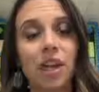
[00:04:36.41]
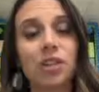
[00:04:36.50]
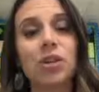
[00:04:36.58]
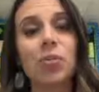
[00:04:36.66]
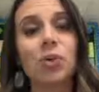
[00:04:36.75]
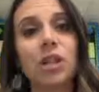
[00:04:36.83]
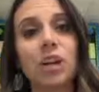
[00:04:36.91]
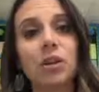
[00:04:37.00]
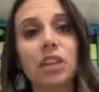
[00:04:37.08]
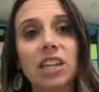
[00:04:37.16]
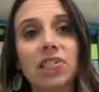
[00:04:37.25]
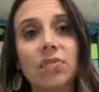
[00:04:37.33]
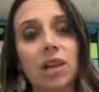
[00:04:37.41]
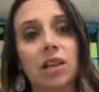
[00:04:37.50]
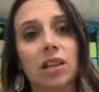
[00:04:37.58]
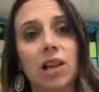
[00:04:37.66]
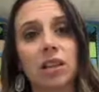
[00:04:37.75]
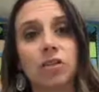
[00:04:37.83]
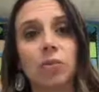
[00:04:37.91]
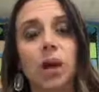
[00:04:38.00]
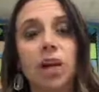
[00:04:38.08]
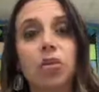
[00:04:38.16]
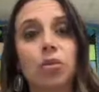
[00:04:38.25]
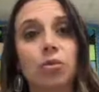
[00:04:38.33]
And so when they leave my classroom,
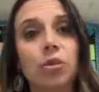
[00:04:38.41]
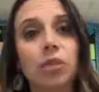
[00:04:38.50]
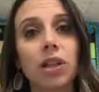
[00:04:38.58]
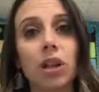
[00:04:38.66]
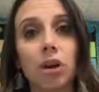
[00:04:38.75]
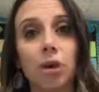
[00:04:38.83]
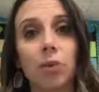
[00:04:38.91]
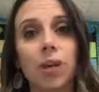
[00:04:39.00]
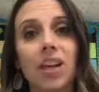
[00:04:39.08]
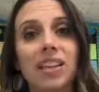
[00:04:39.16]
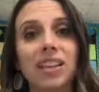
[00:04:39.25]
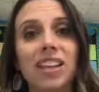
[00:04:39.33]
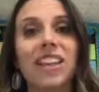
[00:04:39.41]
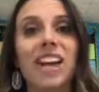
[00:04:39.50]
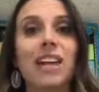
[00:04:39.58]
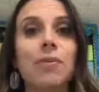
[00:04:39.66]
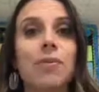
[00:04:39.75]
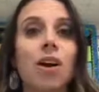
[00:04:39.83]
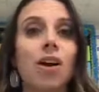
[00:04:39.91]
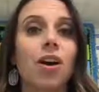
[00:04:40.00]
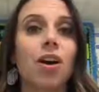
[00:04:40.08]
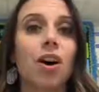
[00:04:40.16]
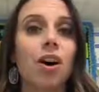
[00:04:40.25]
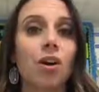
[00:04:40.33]
I truly hope that they
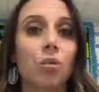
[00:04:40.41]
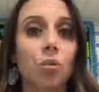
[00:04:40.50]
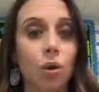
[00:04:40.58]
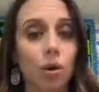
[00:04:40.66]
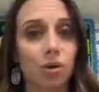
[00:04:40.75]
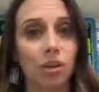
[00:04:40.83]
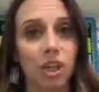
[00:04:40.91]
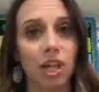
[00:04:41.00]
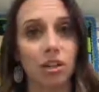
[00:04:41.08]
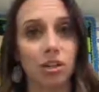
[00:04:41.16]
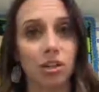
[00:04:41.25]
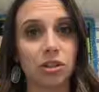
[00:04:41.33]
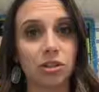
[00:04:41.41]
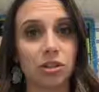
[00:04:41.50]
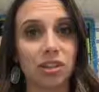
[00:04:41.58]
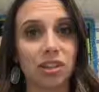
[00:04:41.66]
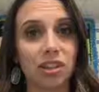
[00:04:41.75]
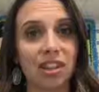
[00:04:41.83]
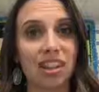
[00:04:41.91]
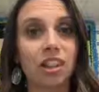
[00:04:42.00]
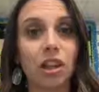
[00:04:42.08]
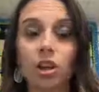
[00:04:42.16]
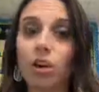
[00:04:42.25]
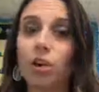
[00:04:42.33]
are world changers
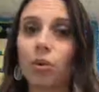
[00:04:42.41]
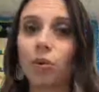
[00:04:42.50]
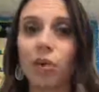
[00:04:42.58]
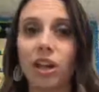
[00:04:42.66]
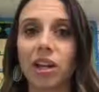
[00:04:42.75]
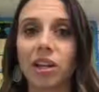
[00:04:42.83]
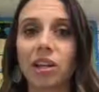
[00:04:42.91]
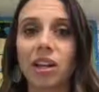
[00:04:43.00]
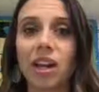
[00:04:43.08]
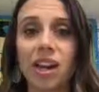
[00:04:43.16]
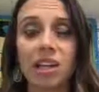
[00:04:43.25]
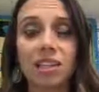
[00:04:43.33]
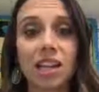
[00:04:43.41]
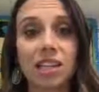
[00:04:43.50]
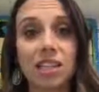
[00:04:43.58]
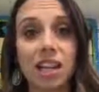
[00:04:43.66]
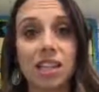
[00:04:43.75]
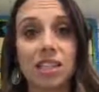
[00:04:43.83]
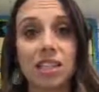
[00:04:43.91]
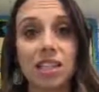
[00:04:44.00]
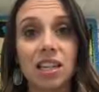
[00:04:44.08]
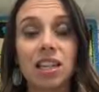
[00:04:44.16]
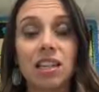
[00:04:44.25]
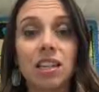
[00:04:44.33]
in their own way, and that they
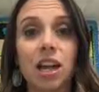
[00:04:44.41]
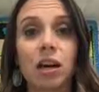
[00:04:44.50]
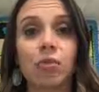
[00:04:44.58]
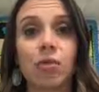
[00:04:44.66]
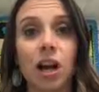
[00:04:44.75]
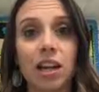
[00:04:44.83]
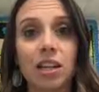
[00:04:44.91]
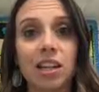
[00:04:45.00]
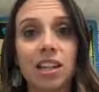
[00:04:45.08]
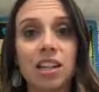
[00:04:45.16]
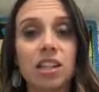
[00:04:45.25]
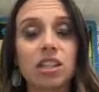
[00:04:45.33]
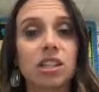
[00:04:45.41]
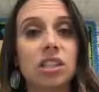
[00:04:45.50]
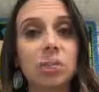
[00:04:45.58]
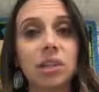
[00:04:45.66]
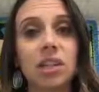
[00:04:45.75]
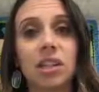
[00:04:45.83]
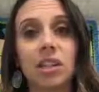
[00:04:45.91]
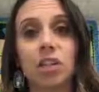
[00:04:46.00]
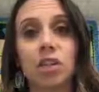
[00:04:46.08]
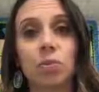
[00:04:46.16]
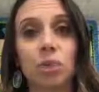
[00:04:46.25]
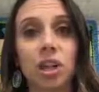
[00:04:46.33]
see that writing is simply an
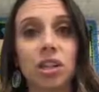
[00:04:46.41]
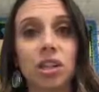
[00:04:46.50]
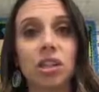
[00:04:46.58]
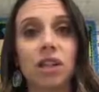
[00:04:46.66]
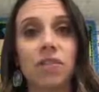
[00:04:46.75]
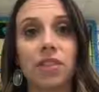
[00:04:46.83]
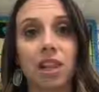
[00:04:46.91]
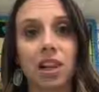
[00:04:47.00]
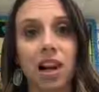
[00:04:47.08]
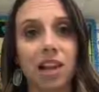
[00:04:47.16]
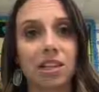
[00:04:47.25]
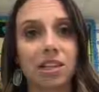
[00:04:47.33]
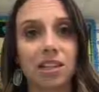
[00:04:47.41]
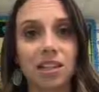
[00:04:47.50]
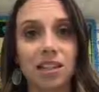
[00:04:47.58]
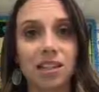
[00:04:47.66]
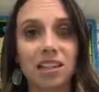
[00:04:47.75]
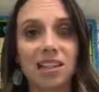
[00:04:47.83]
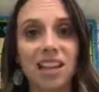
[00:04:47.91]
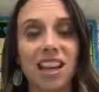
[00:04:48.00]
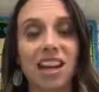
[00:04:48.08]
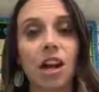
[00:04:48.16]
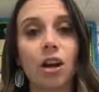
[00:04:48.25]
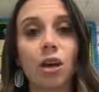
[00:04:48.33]
expression of their ideas,
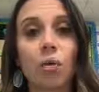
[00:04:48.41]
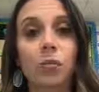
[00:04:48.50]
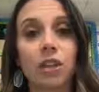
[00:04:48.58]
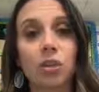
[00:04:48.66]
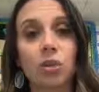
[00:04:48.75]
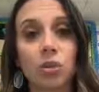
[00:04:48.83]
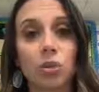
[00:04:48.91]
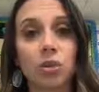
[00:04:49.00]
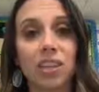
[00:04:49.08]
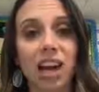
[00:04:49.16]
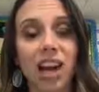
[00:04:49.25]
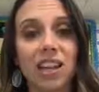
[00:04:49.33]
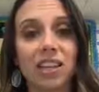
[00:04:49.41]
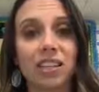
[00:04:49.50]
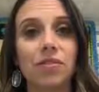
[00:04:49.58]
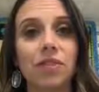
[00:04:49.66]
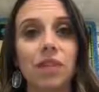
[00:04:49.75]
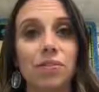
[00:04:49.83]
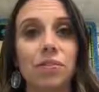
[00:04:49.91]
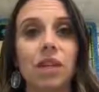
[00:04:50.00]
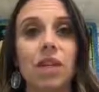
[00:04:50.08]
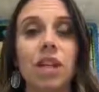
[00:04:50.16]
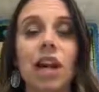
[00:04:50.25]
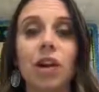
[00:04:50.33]
and I hope that the tools I give them
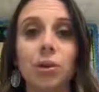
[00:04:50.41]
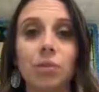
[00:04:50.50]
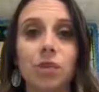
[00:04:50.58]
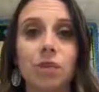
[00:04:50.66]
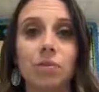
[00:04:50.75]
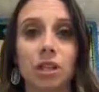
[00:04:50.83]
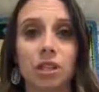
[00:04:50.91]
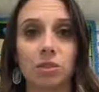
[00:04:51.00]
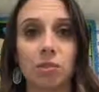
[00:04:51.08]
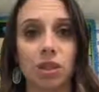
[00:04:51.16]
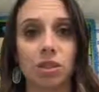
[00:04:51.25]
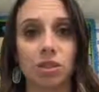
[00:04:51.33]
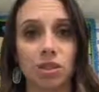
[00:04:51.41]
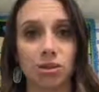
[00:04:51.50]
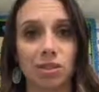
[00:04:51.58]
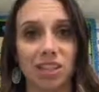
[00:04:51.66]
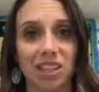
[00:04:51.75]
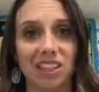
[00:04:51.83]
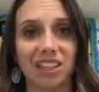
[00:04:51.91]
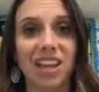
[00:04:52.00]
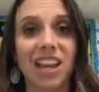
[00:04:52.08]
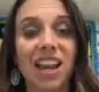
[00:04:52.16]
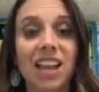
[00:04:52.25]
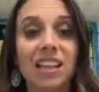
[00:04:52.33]
can help them express those things,
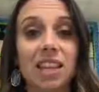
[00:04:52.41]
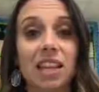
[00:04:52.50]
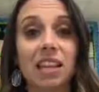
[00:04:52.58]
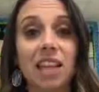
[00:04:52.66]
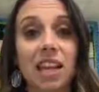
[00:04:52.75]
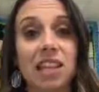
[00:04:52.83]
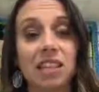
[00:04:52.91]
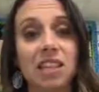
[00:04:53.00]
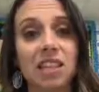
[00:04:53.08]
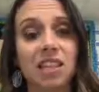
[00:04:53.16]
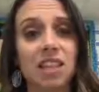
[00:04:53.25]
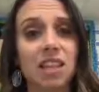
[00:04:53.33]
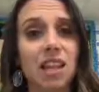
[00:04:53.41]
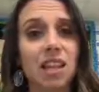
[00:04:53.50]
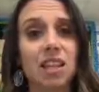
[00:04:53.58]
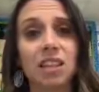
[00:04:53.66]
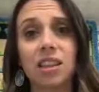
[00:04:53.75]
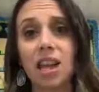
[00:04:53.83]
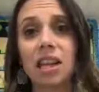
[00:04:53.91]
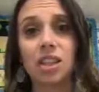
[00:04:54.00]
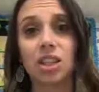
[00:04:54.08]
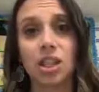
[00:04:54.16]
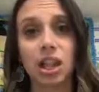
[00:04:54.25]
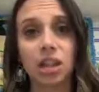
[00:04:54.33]
and that they can see that they
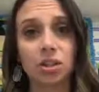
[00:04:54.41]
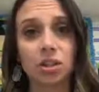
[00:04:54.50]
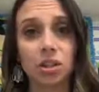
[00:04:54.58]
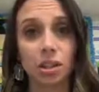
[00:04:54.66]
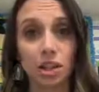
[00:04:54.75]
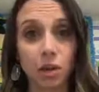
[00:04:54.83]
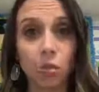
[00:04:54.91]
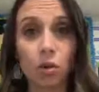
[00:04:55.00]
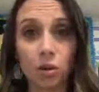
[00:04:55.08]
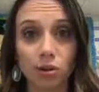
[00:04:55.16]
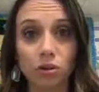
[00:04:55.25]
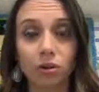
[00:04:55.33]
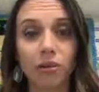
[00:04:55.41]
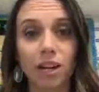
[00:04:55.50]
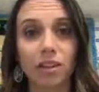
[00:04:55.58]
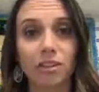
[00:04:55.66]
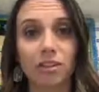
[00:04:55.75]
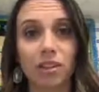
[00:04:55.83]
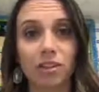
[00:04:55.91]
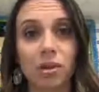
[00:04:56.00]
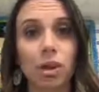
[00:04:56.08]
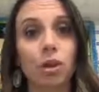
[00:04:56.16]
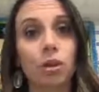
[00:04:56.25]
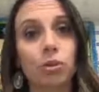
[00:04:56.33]
can change their world around them
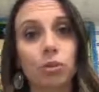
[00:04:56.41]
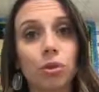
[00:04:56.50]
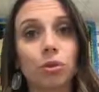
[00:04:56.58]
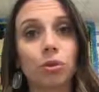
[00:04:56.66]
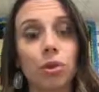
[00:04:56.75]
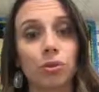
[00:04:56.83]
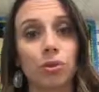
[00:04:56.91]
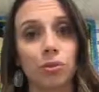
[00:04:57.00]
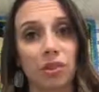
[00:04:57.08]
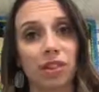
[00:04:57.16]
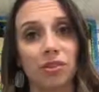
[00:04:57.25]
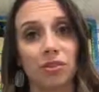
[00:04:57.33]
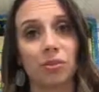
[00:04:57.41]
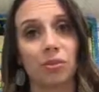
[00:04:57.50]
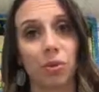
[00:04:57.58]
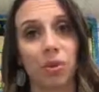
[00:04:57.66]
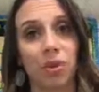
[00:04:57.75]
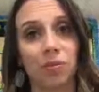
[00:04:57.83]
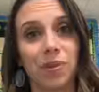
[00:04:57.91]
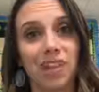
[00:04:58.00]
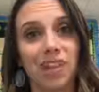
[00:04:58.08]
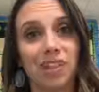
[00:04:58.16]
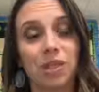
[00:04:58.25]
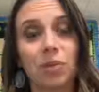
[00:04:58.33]
through the written form.
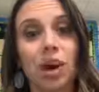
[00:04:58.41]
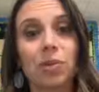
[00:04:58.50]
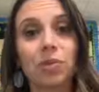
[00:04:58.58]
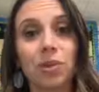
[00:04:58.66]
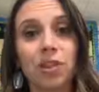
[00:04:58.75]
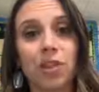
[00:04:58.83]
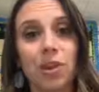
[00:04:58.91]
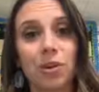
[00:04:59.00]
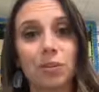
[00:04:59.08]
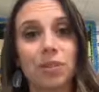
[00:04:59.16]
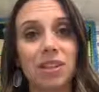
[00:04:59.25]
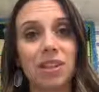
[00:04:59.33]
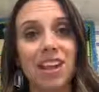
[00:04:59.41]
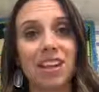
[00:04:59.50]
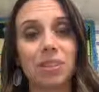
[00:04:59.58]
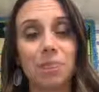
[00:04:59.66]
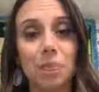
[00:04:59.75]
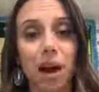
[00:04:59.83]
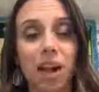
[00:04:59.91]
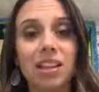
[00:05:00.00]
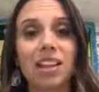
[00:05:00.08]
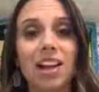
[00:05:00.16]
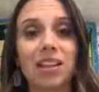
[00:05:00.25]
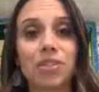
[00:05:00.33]
So I really hope that my
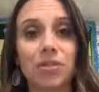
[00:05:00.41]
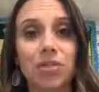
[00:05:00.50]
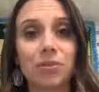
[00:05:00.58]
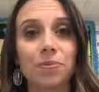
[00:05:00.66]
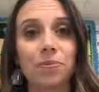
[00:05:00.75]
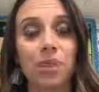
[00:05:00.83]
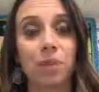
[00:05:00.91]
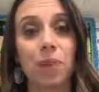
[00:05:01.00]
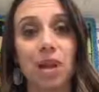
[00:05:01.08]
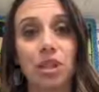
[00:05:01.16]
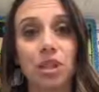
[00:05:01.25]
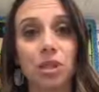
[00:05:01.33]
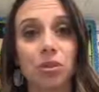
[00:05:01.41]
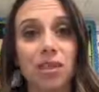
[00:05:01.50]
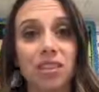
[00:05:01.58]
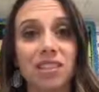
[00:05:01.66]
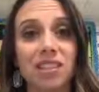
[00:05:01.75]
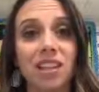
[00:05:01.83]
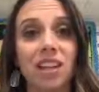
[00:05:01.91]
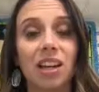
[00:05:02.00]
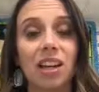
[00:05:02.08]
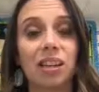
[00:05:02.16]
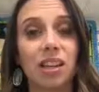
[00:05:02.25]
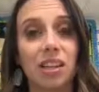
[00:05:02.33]
classroom, that my students,
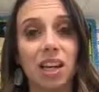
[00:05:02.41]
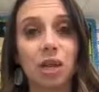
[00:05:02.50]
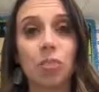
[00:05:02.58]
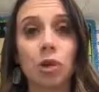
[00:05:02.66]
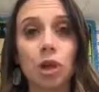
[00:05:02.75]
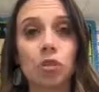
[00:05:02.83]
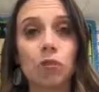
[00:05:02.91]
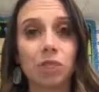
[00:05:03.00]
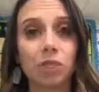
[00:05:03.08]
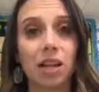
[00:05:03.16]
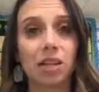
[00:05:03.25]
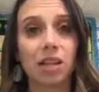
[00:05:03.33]
that they emerge from my